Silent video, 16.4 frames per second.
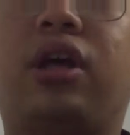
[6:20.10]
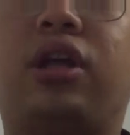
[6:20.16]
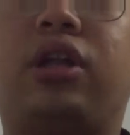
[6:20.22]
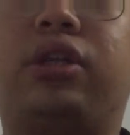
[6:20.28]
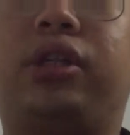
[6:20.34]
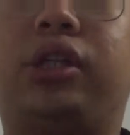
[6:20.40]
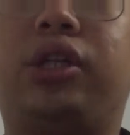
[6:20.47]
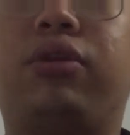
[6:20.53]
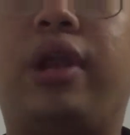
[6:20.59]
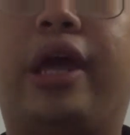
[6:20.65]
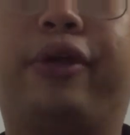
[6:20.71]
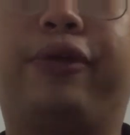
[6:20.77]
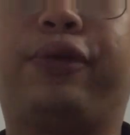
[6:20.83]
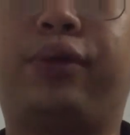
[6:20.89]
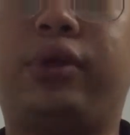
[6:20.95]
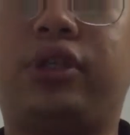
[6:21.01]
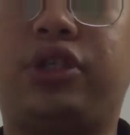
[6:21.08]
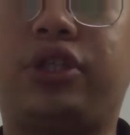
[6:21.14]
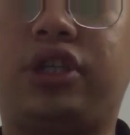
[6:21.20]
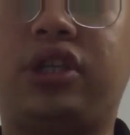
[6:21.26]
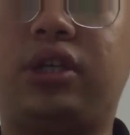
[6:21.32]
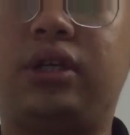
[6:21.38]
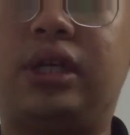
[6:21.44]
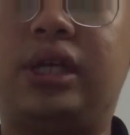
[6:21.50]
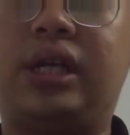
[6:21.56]
a new
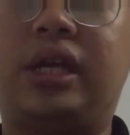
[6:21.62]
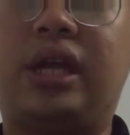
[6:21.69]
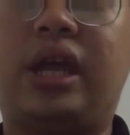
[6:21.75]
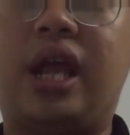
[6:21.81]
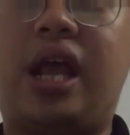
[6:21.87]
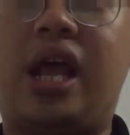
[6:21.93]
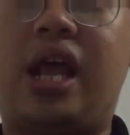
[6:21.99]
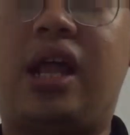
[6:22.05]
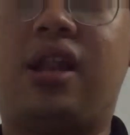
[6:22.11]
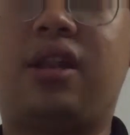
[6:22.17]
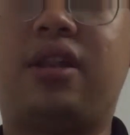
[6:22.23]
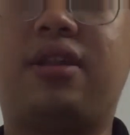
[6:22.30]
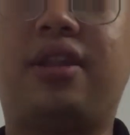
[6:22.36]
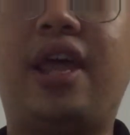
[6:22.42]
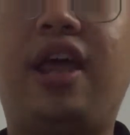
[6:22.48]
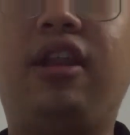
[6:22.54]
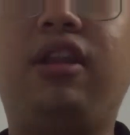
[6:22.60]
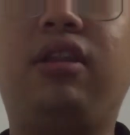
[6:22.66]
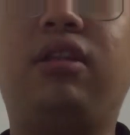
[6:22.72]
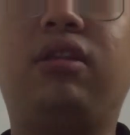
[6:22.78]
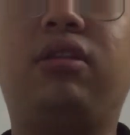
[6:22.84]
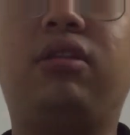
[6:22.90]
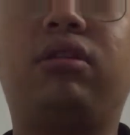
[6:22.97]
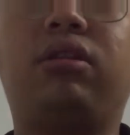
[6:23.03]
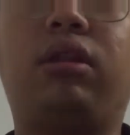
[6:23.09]
language. Then
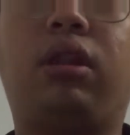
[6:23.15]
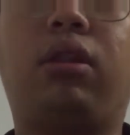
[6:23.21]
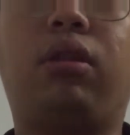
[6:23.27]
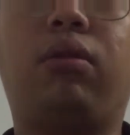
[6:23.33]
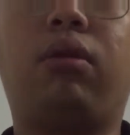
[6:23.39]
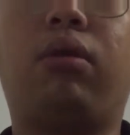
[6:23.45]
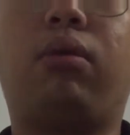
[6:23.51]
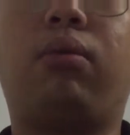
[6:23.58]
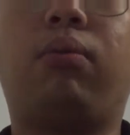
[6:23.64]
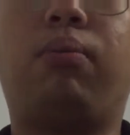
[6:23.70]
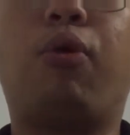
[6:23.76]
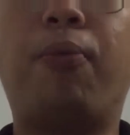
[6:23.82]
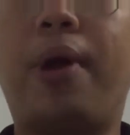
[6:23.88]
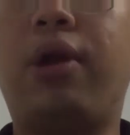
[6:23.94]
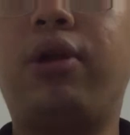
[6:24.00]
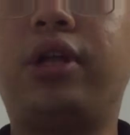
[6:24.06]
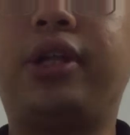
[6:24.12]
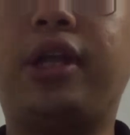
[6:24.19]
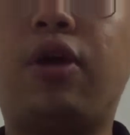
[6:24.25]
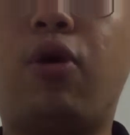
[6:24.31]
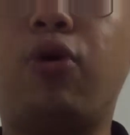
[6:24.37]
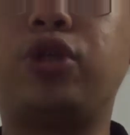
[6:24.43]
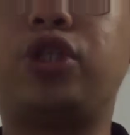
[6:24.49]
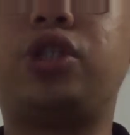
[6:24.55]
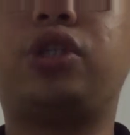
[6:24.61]
mobile learning
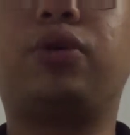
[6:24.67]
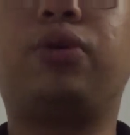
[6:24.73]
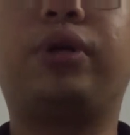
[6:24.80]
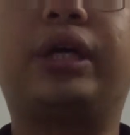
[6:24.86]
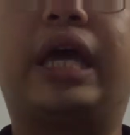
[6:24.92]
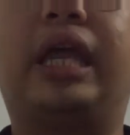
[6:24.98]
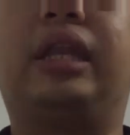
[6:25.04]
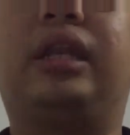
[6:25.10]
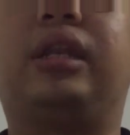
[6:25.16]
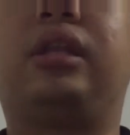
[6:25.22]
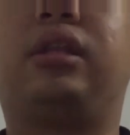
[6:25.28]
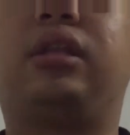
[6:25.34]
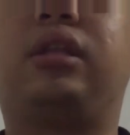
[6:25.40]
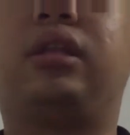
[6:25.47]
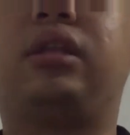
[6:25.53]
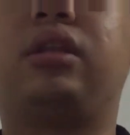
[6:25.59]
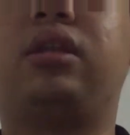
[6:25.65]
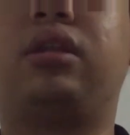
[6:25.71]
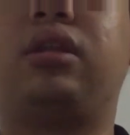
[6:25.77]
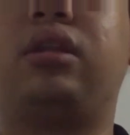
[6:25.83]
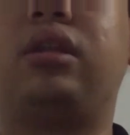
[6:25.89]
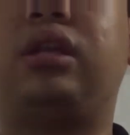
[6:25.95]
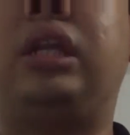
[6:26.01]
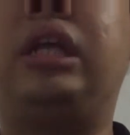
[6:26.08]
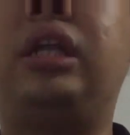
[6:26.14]
also can
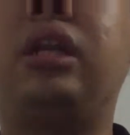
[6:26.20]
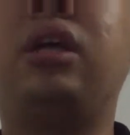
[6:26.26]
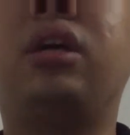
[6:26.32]
lead